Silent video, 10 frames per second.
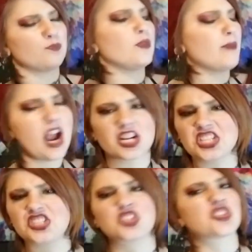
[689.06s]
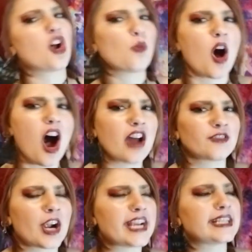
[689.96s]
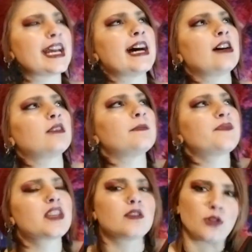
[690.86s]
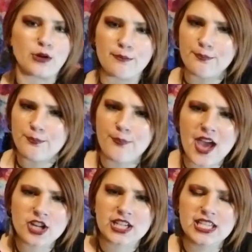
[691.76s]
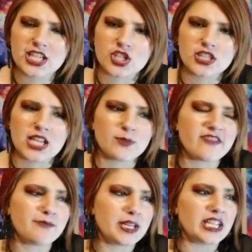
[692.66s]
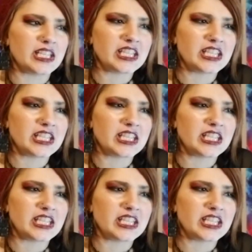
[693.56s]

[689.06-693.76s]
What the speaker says: America is so hot right now. We're in better condition than we've been in